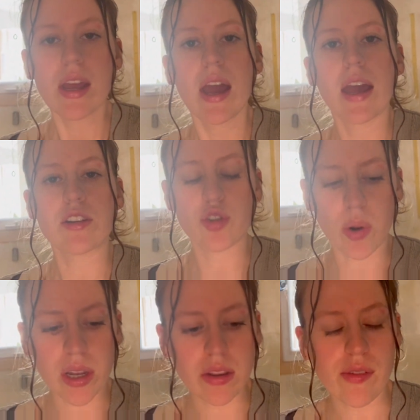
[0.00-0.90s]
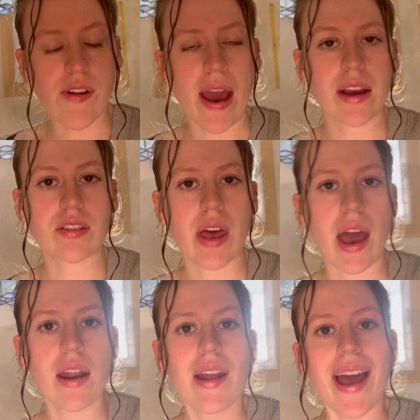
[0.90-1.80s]
enjoying the fact
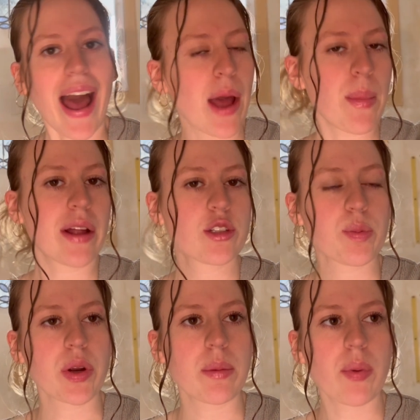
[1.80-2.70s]
that I'm on spring